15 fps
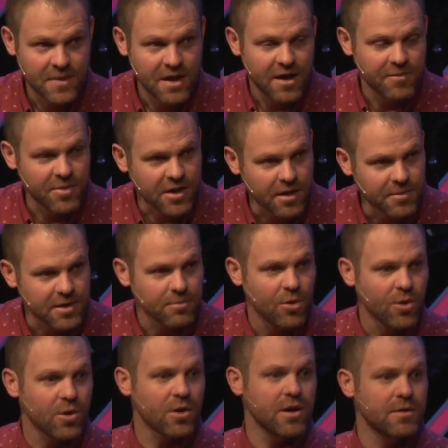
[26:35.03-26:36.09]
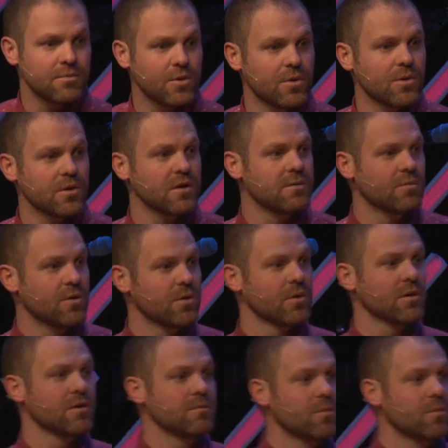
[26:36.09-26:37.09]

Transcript: of becoming more and more and more and